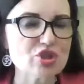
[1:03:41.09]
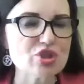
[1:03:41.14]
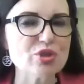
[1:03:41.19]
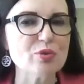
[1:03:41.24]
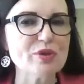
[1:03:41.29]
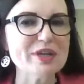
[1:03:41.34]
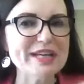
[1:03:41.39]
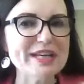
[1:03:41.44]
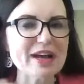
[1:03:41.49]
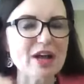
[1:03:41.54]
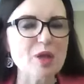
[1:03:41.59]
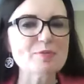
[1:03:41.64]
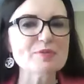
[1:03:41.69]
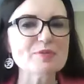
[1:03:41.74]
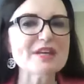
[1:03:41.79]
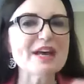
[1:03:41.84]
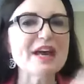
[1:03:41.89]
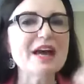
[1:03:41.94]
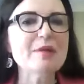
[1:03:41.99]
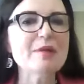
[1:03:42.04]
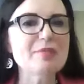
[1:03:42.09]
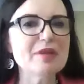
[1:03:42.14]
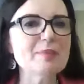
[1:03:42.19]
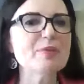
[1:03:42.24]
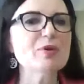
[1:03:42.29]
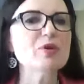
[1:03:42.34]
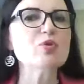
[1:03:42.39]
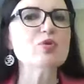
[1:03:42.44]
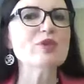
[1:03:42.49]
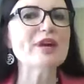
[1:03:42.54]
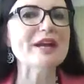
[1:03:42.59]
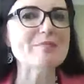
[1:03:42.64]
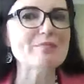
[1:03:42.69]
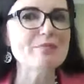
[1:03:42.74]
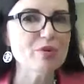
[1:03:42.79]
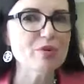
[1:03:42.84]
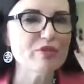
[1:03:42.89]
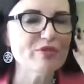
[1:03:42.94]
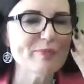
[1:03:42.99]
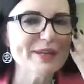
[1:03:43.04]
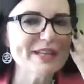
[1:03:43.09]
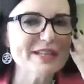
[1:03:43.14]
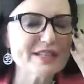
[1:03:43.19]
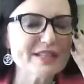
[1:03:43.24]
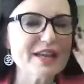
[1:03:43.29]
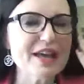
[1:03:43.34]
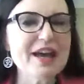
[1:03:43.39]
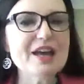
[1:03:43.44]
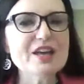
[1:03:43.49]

So he helps people create movements